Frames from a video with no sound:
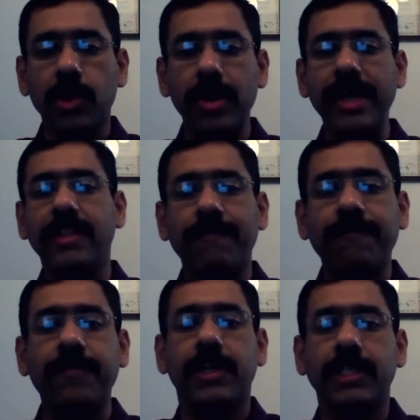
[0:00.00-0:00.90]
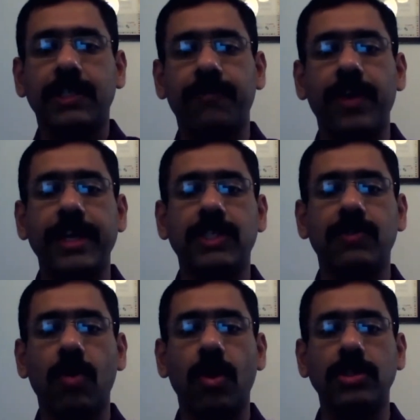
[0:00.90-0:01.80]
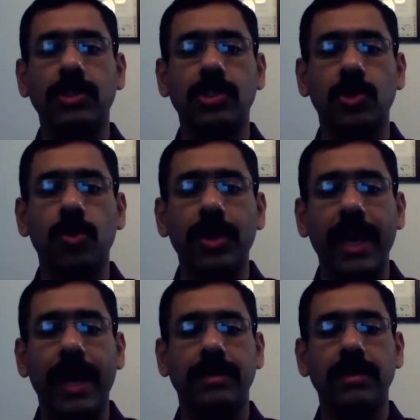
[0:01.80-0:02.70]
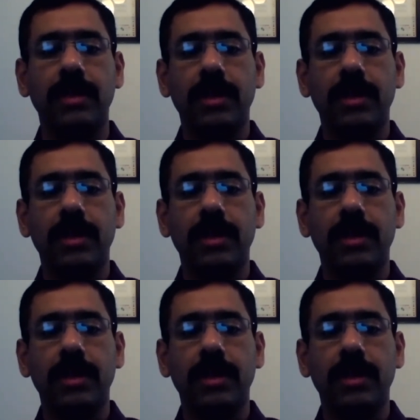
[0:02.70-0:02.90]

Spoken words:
during the first phase was to get